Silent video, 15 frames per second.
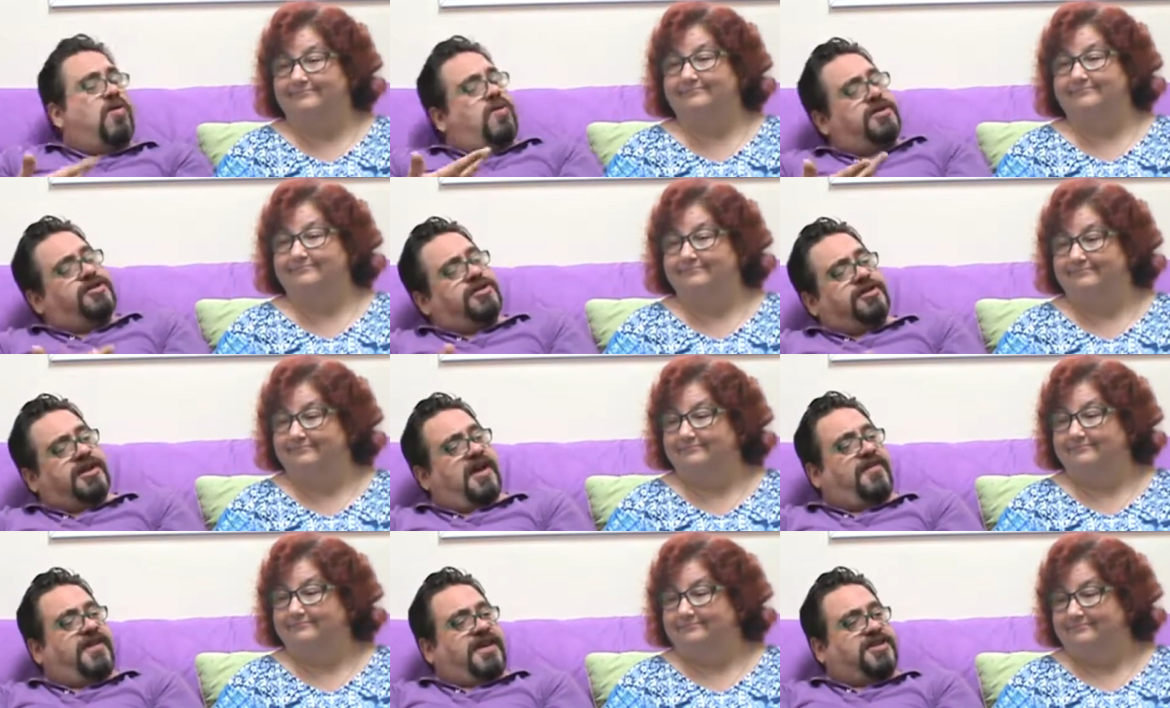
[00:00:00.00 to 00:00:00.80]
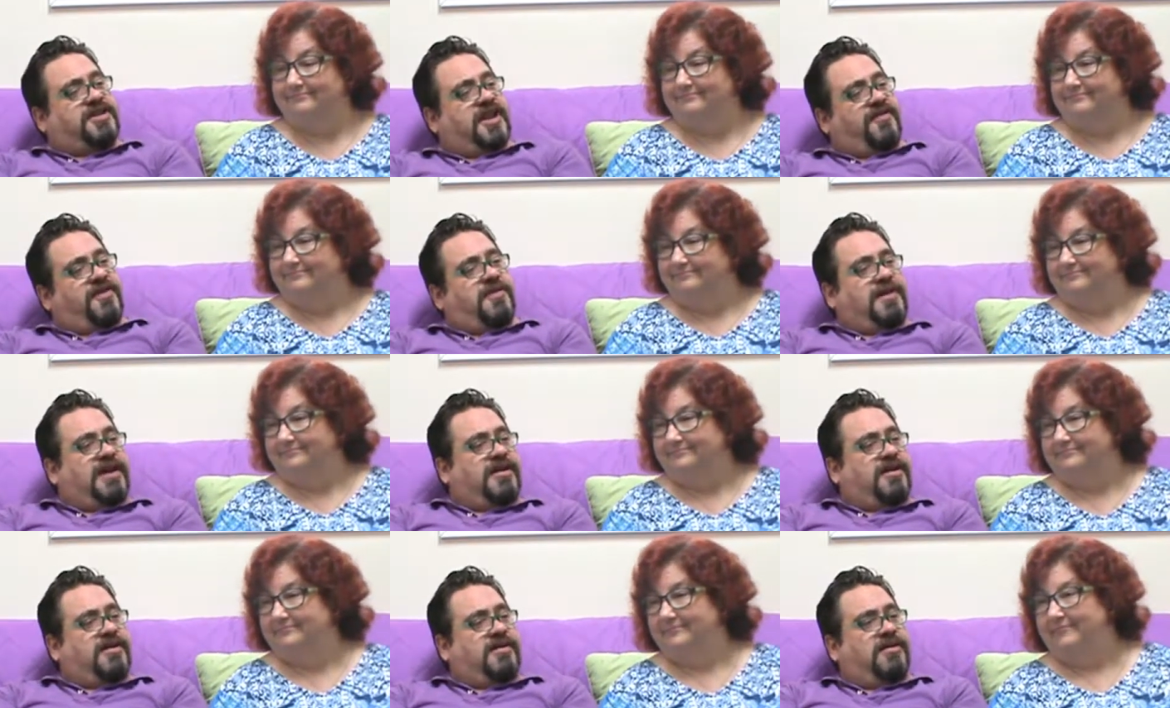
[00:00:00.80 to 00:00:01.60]
Speaker 1: What's your definition of it,
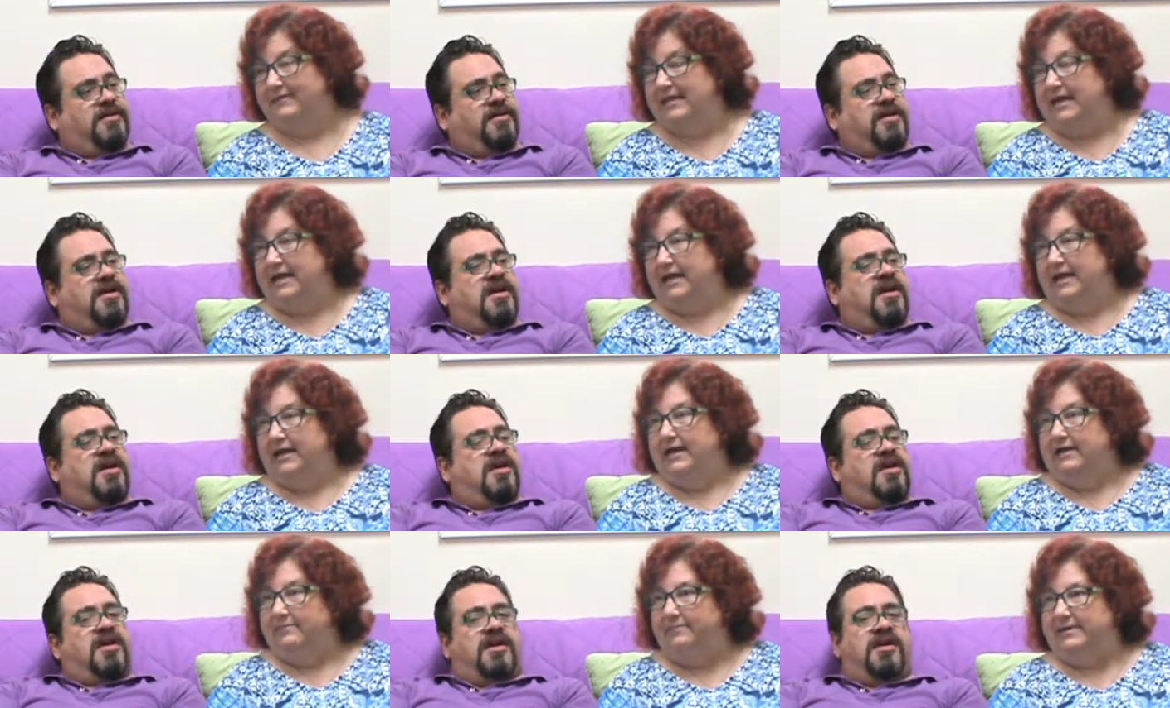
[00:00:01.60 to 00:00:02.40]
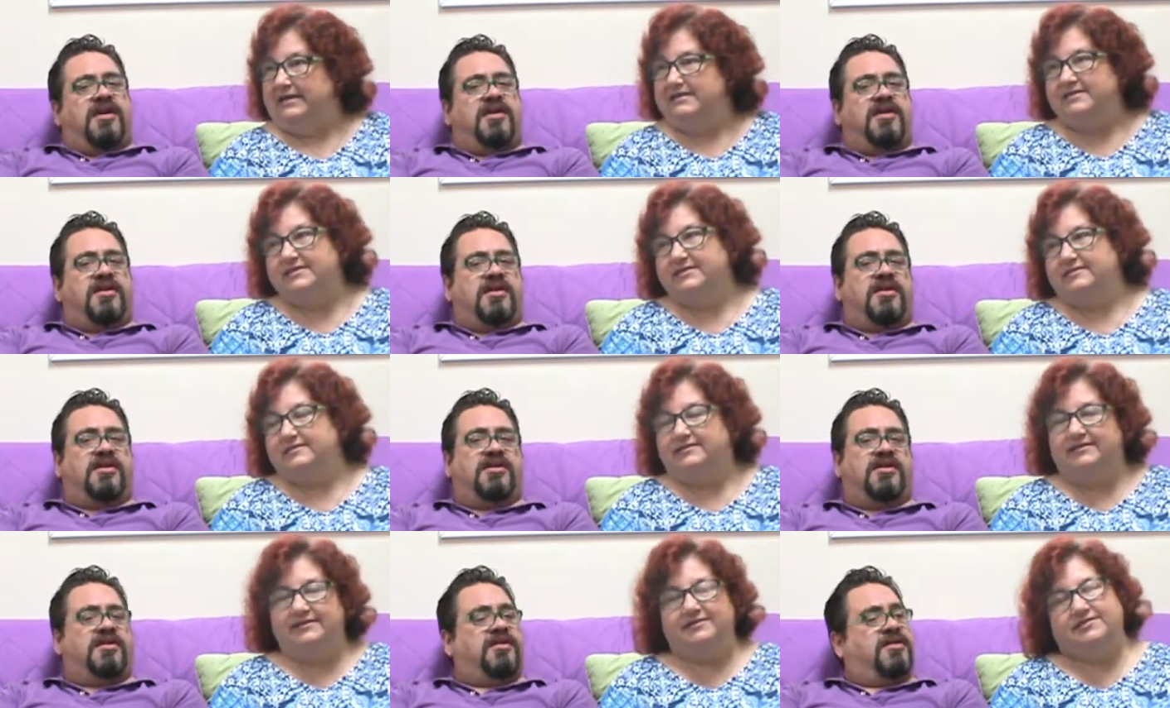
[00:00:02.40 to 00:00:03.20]
Amanda?
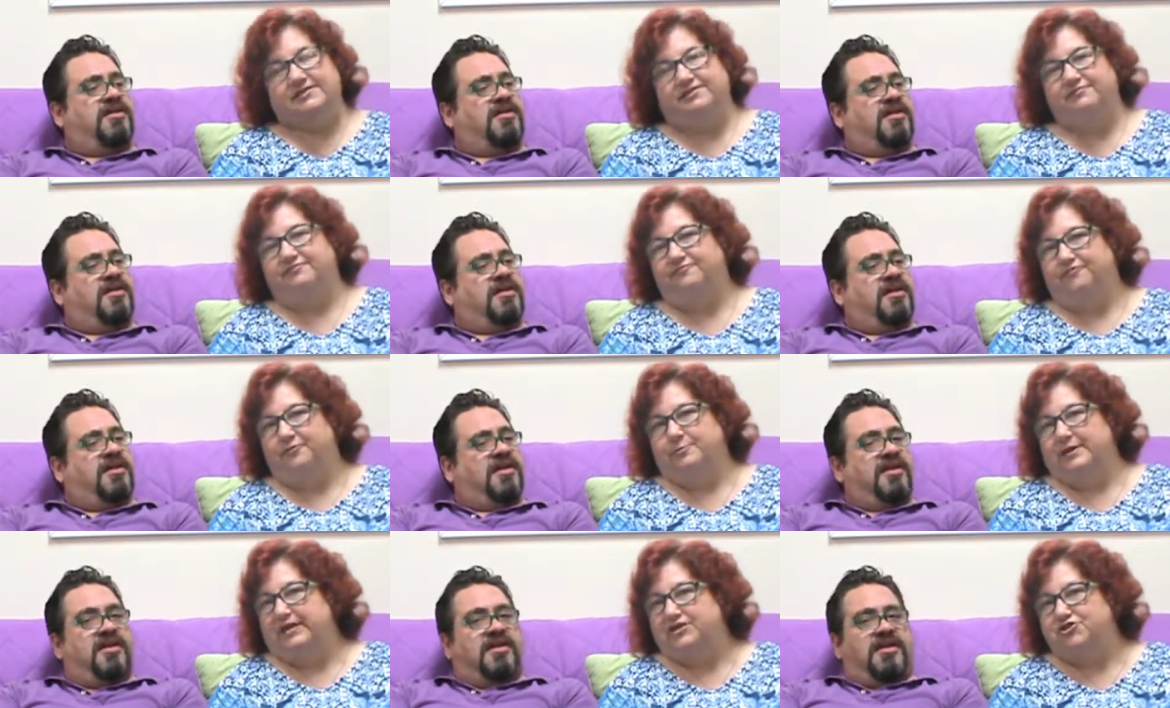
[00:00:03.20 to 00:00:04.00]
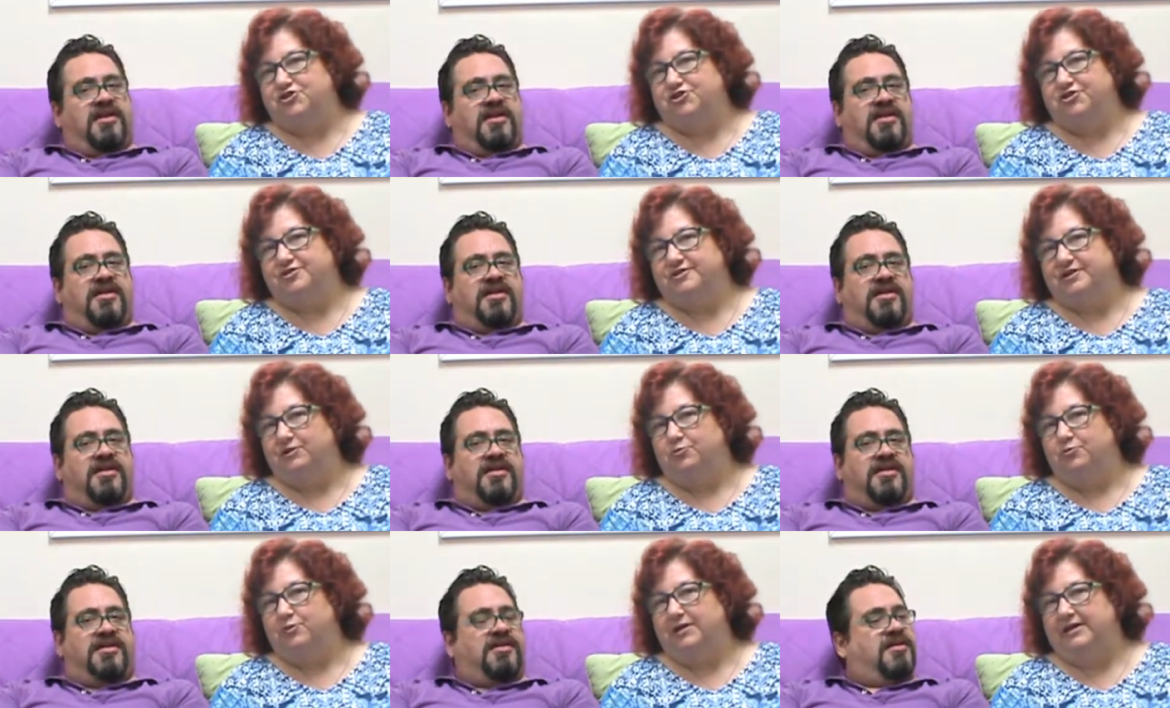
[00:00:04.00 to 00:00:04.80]
Speaker 2: Basically, it's information
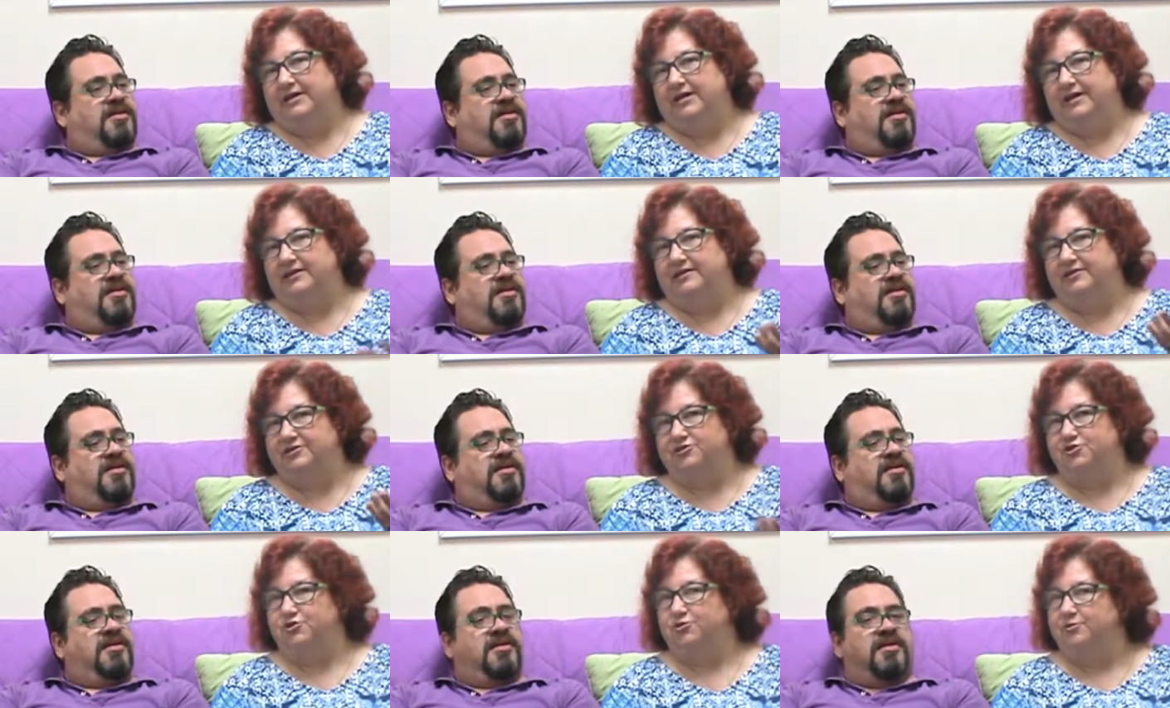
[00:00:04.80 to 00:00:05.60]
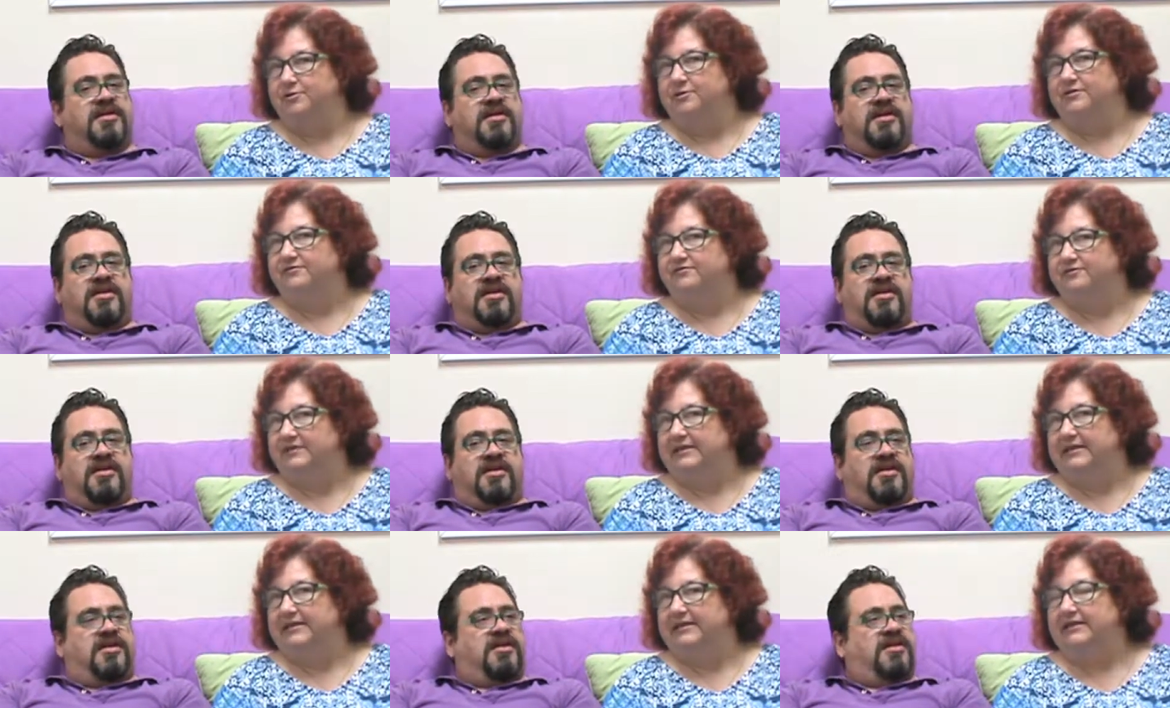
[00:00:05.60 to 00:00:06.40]
that we get
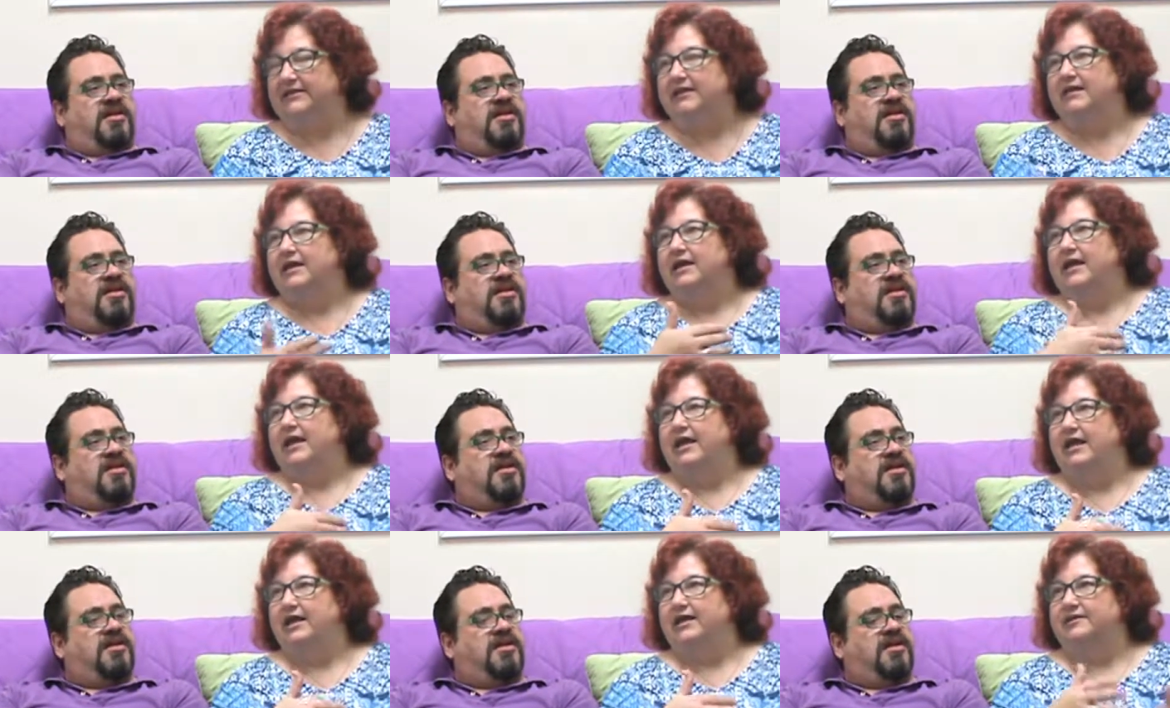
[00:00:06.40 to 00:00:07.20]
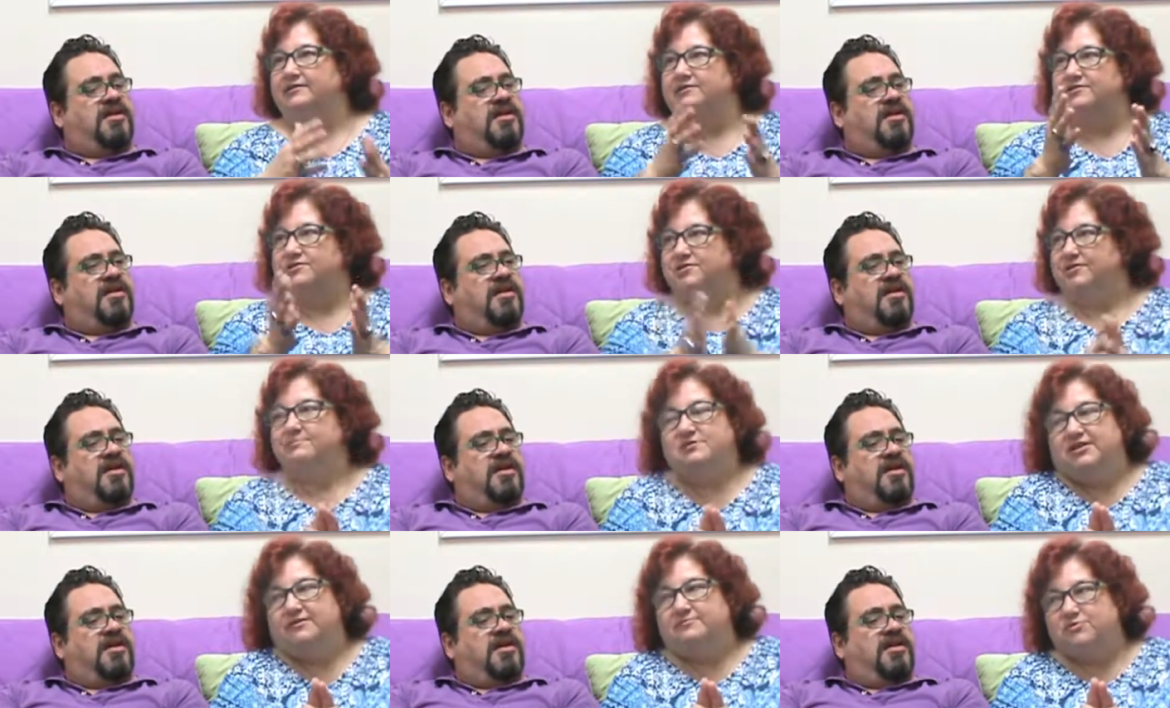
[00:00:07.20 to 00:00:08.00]
intuitively, and
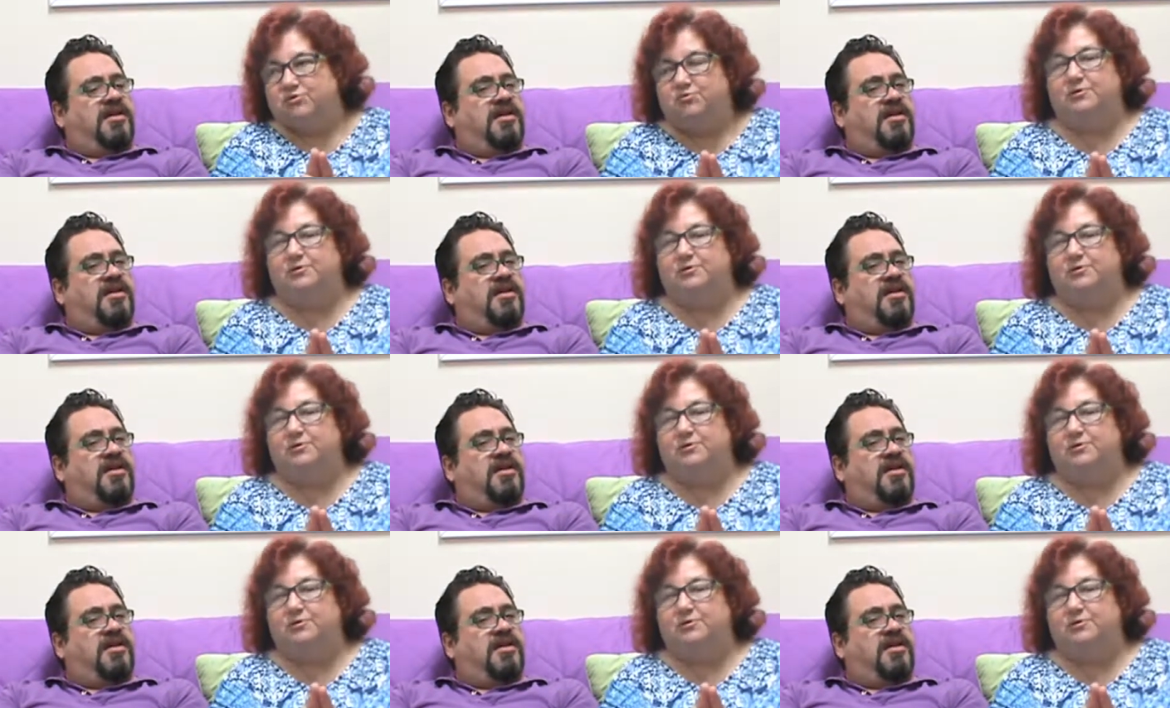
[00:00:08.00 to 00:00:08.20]
sometimes